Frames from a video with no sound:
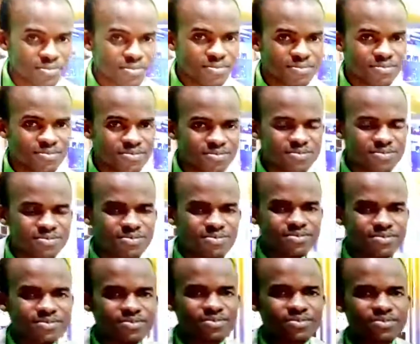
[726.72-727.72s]

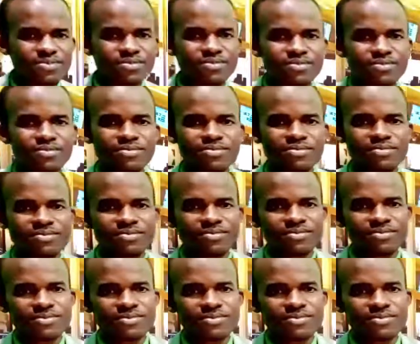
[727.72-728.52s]
Nobody speaks.